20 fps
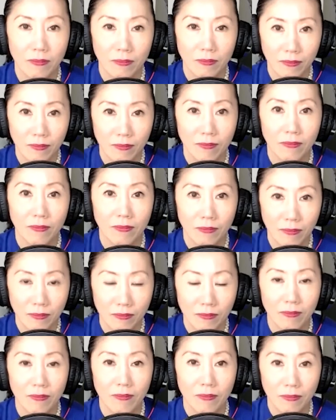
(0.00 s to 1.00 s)

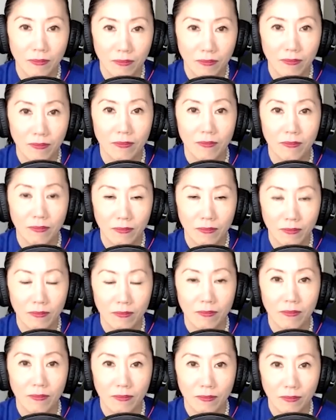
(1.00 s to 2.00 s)

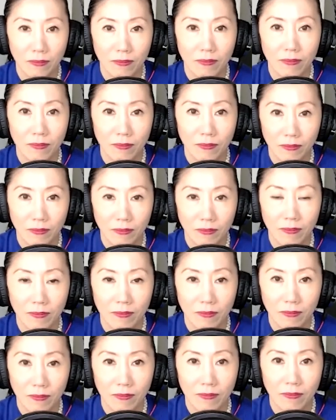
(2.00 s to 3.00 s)

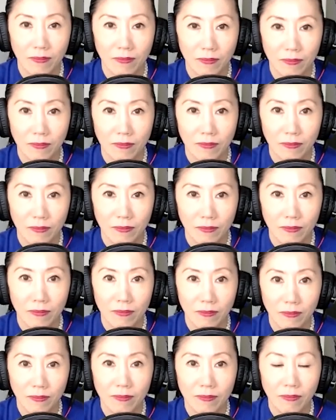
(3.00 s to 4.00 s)

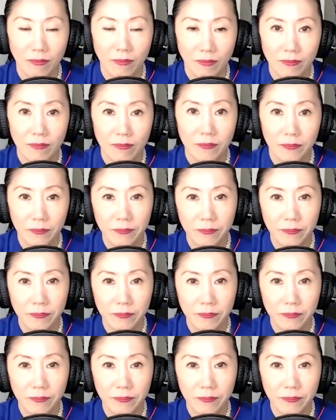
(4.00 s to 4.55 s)
[no speech]